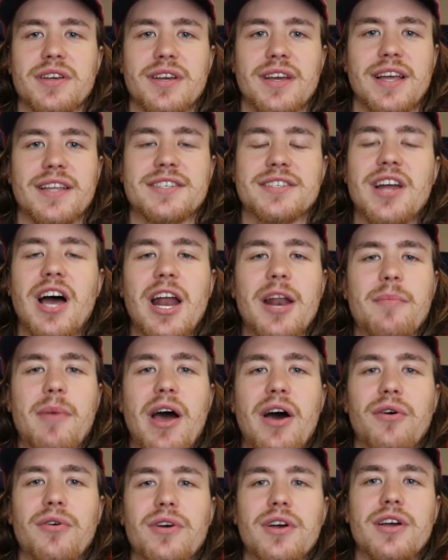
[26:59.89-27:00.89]
It's not
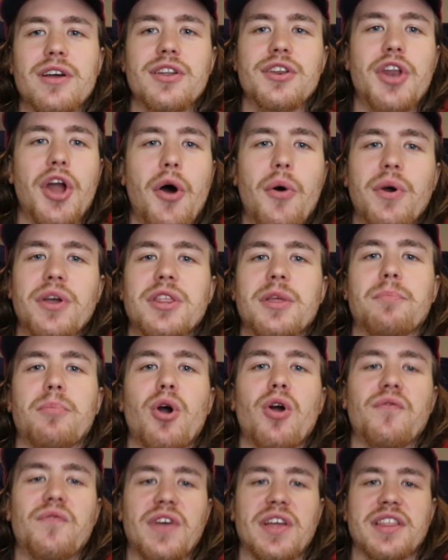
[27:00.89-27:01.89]
about knowing the
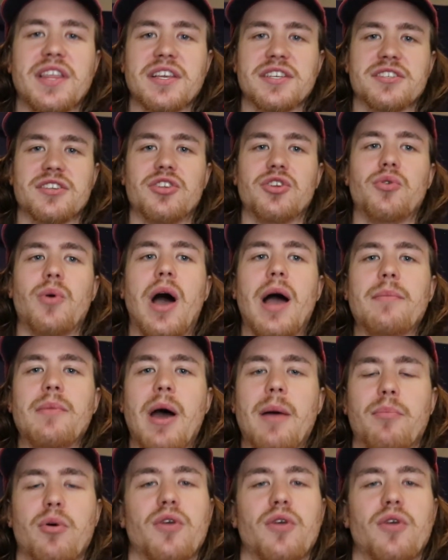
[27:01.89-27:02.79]
perfect things to do. I'm not